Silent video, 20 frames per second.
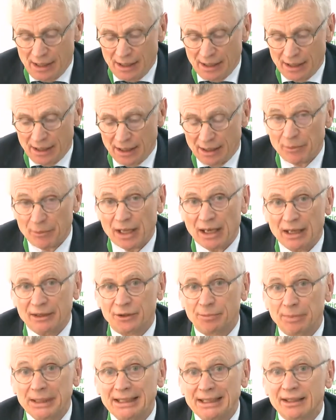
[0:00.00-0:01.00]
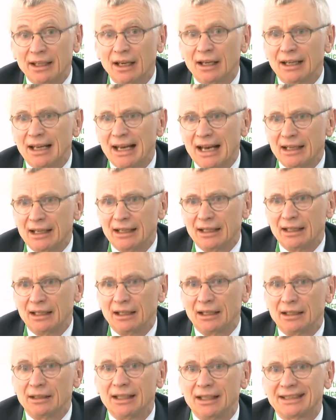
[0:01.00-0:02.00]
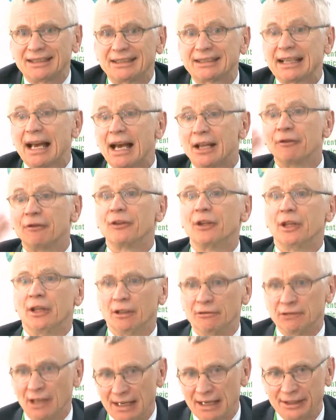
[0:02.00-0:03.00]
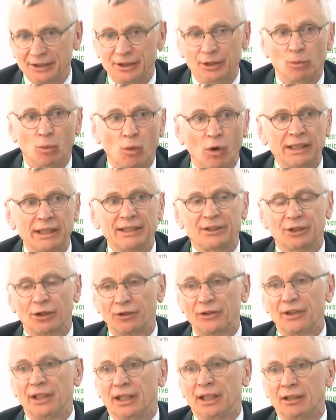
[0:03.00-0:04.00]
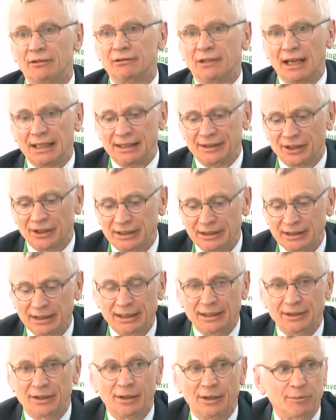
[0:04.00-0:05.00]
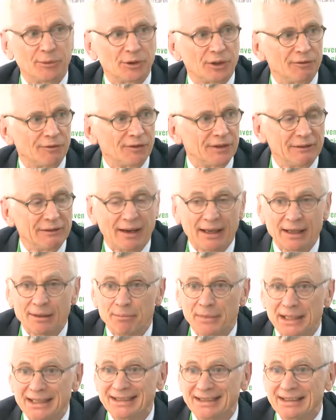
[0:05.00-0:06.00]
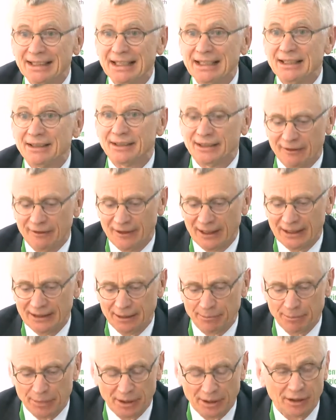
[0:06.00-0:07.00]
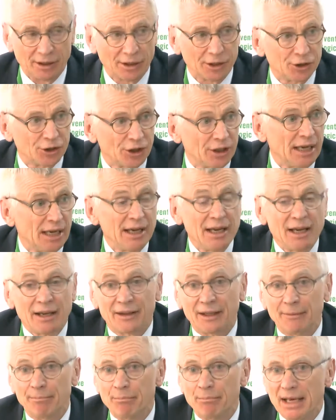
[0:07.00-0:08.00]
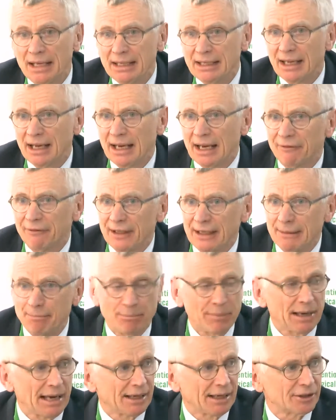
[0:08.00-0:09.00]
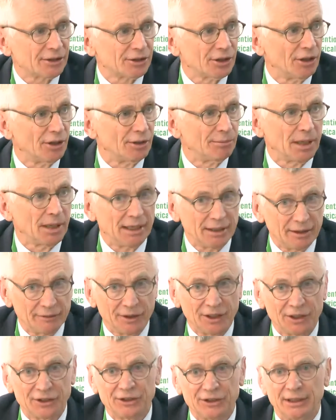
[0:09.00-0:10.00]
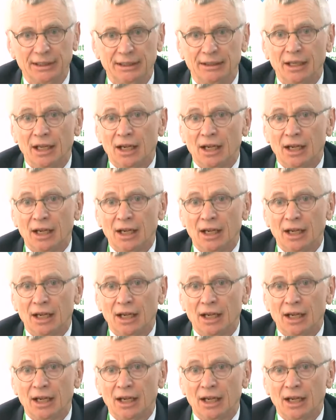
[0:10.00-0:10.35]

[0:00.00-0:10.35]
there has been a scan of the horizon. What is on the horizon in terms of developments in synthetic biology that may have impacts on biodiversity?